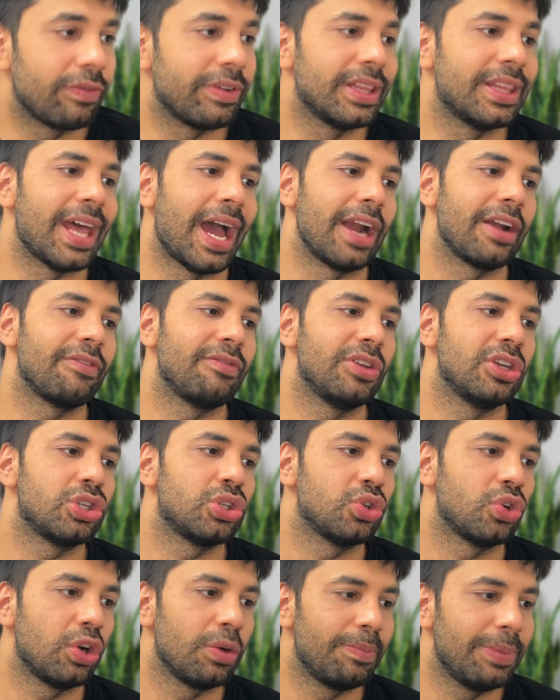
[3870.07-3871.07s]
with that, we
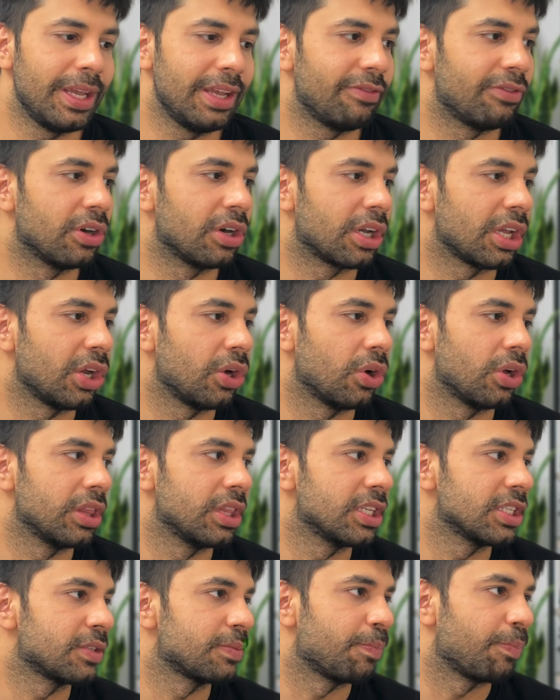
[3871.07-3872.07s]
should be working on
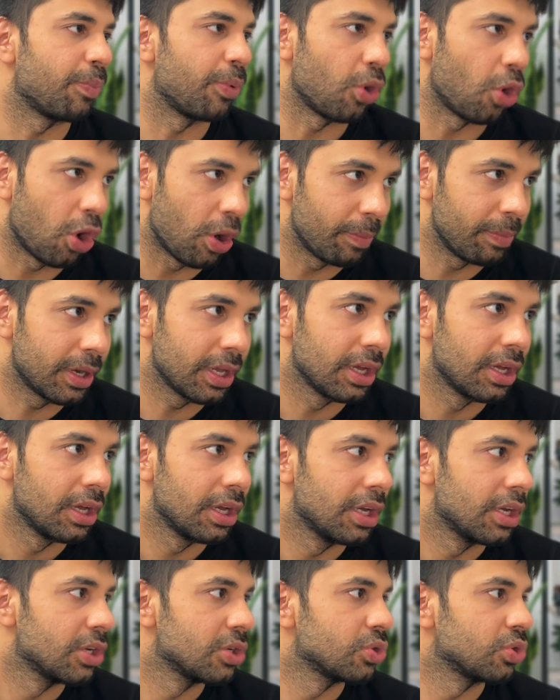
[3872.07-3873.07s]
this prompt.
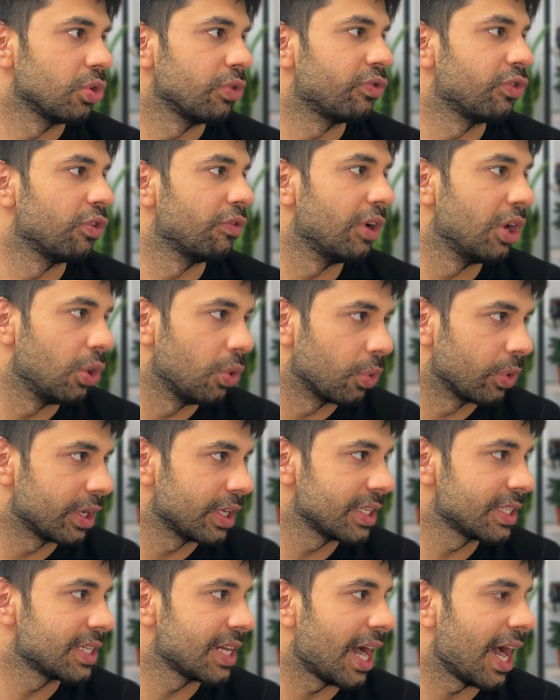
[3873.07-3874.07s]
So if you will
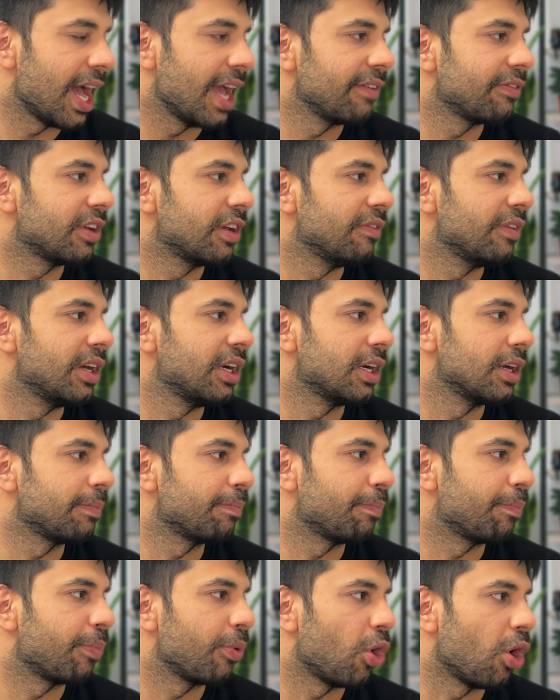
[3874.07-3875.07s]
notice, I have given it a
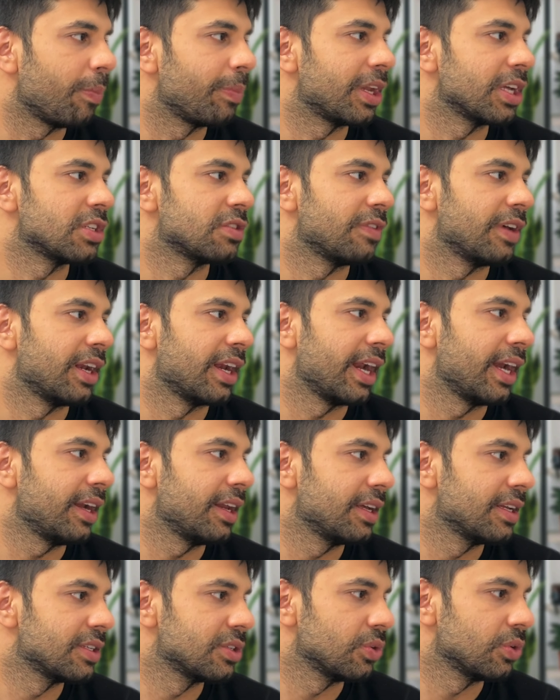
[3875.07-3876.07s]
prompt as well, right?
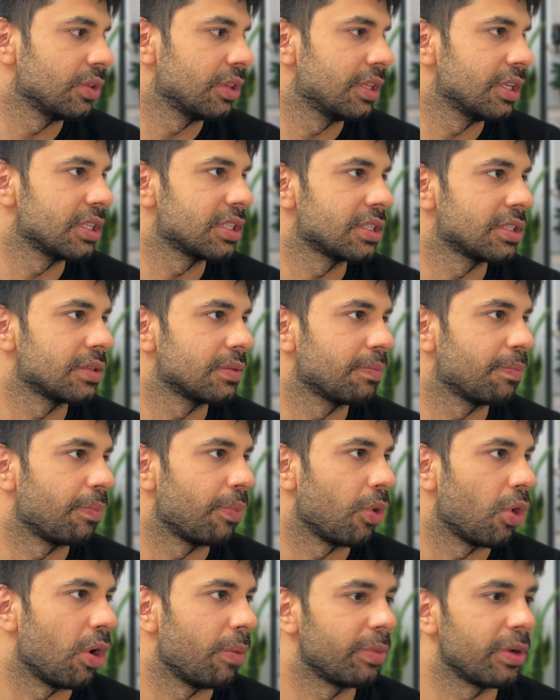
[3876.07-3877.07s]
So this
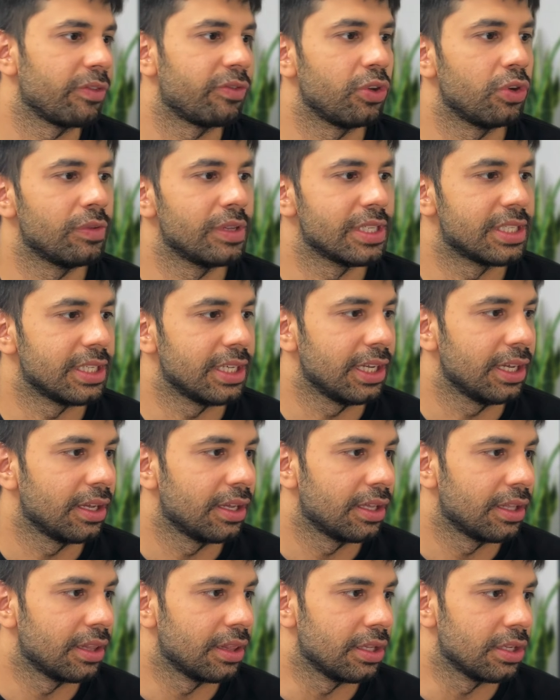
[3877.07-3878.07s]
prompt, if you will see
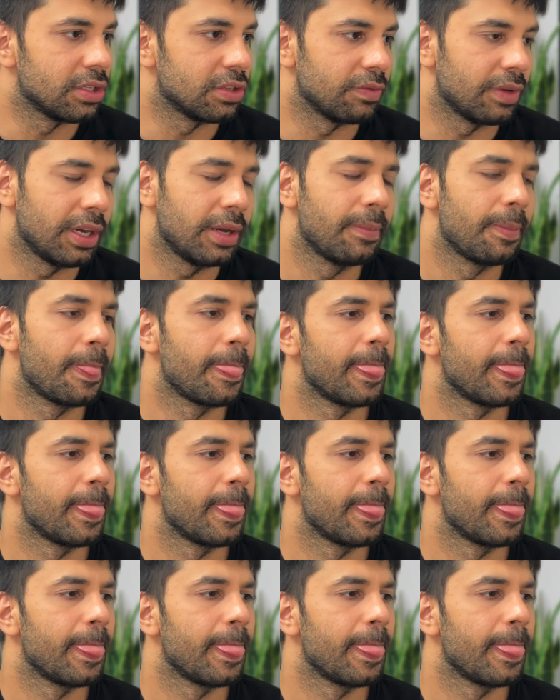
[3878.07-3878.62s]
this one,